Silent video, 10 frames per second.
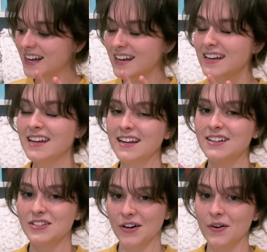
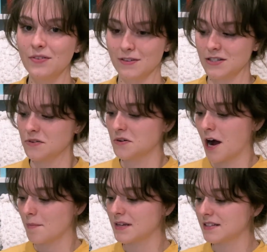needed to own physical
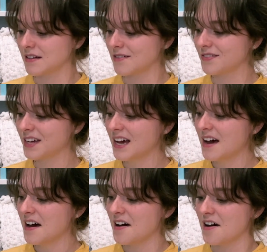copies of.
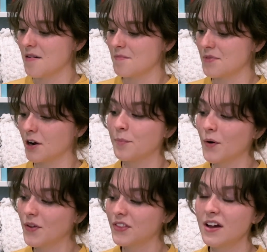Um, they're
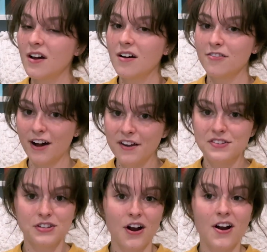both five
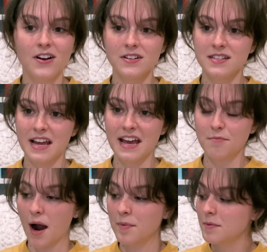stars and
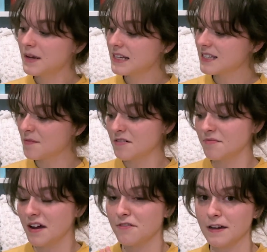probably some of
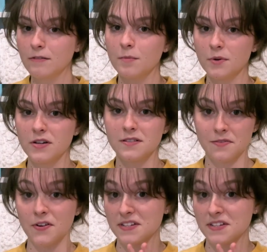my favorite books of all